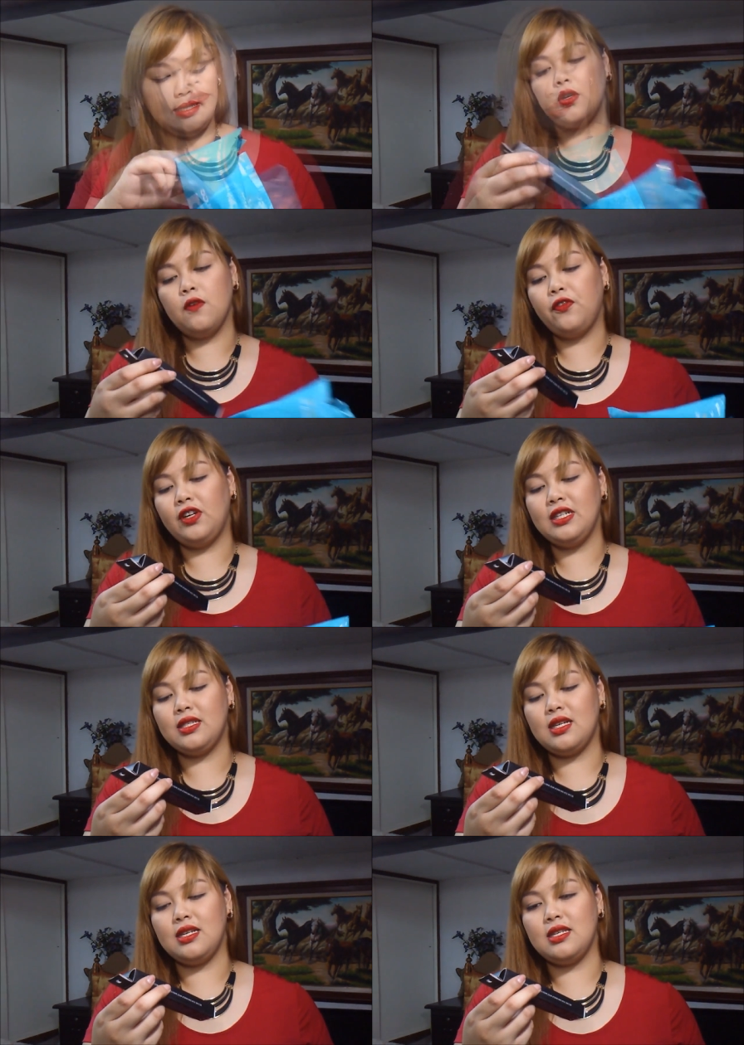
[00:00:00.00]
So
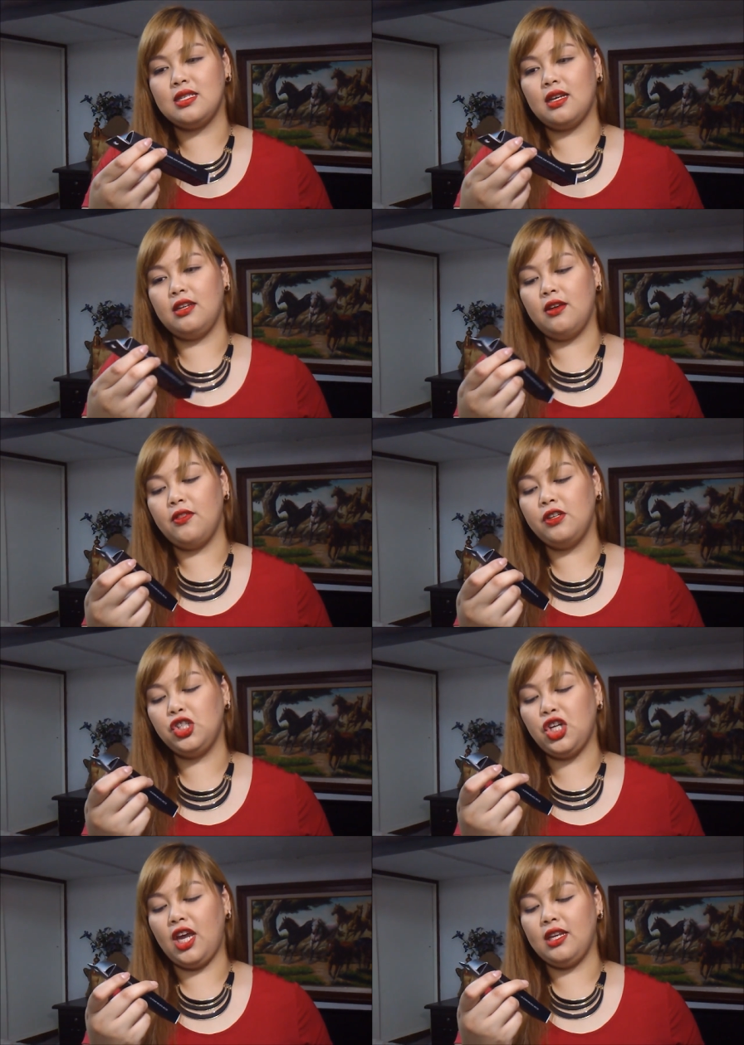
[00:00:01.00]
first is another
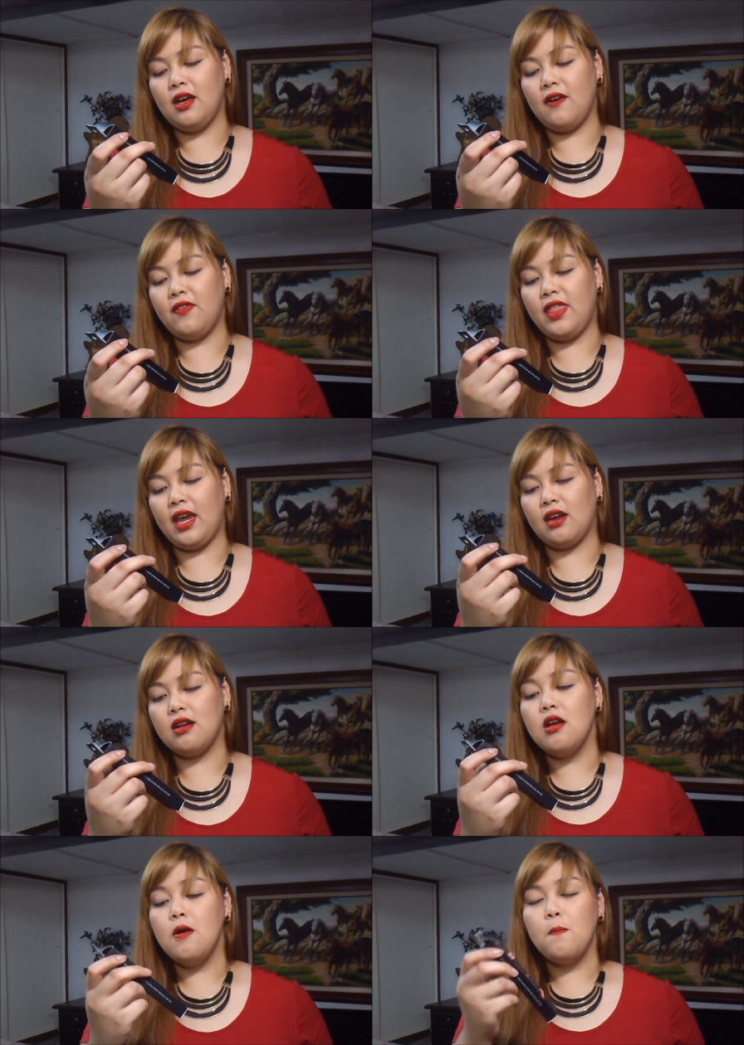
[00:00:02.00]
shade of their
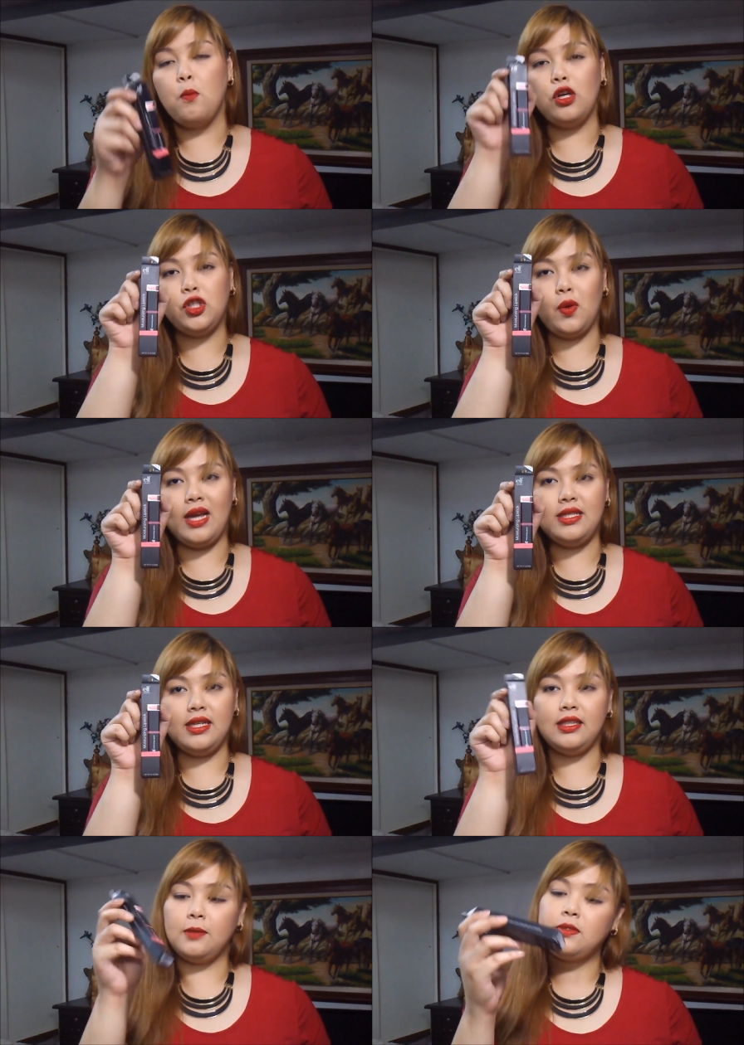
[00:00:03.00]

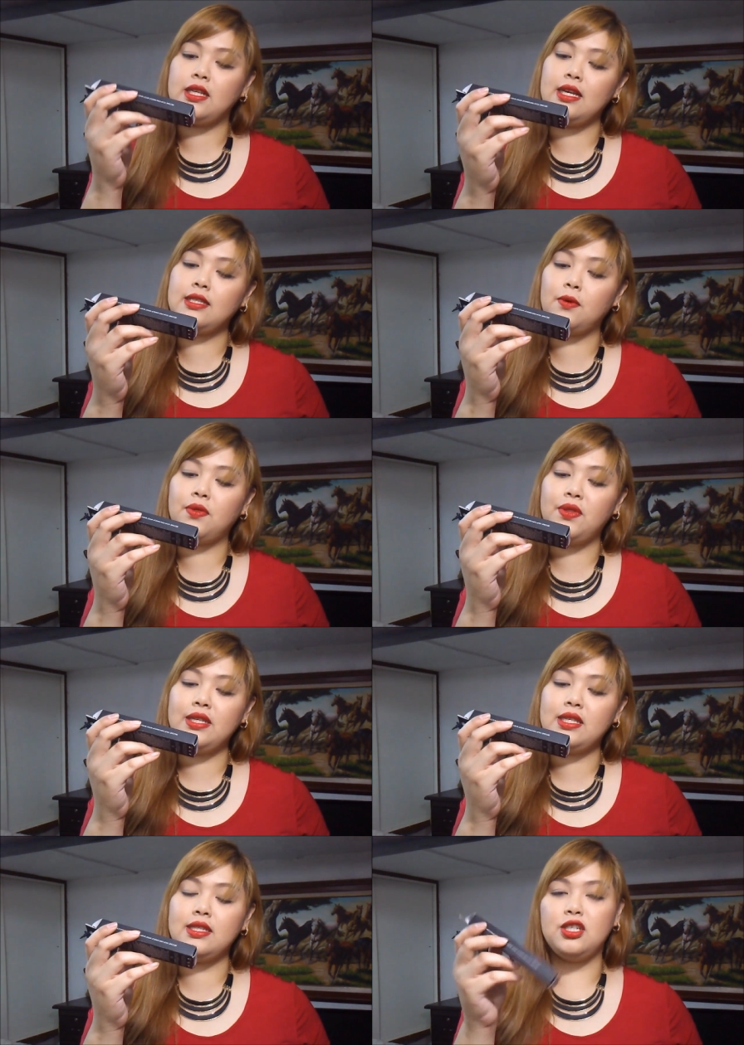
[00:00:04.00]
moisturizing lipstick. So
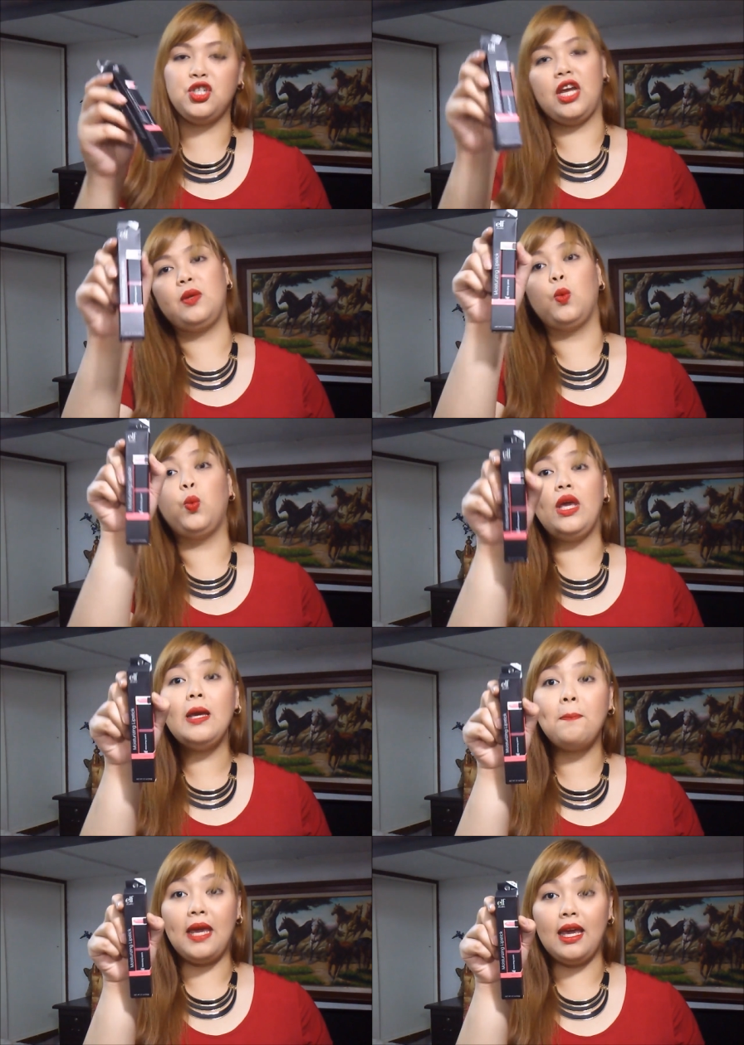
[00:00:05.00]
this in the shade
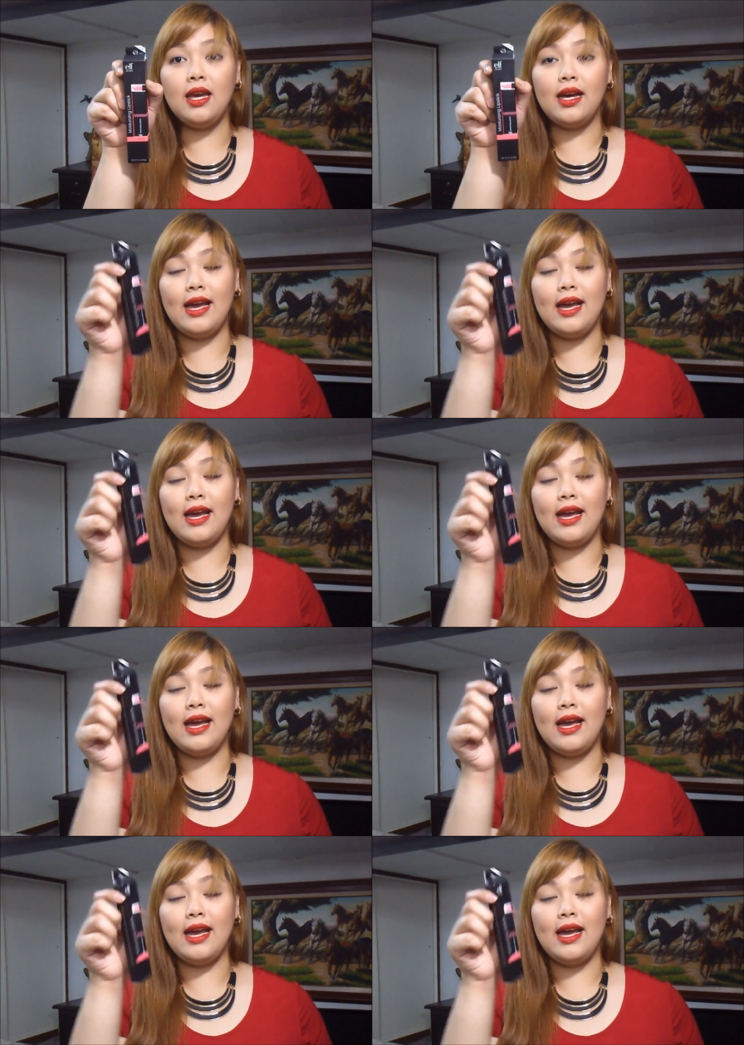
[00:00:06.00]
Wink Pink.